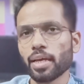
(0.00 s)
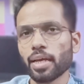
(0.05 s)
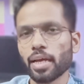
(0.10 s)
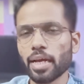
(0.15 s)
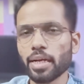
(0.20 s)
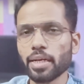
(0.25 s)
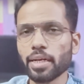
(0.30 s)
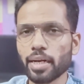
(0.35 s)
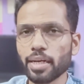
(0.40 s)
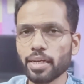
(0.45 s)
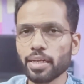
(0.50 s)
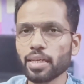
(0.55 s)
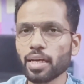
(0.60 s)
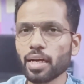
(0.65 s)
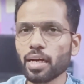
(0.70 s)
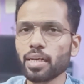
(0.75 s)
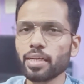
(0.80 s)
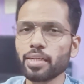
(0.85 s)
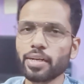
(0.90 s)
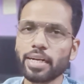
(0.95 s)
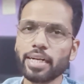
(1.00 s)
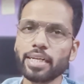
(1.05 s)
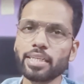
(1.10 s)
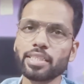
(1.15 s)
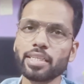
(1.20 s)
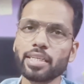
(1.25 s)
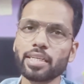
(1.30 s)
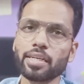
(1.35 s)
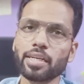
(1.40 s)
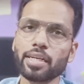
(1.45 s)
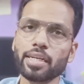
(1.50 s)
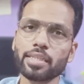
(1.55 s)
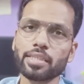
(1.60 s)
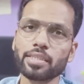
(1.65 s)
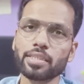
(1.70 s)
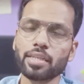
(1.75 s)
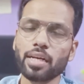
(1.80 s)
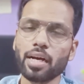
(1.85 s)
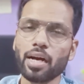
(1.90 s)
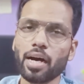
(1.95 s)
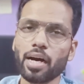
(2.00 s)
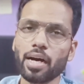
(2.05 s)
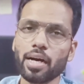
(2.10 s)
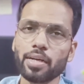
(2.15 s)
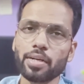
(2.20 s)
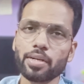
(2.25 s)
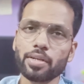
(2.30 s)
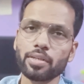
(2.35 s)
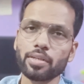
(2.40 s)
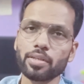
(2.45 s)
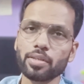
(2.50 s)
In India, trade secrets are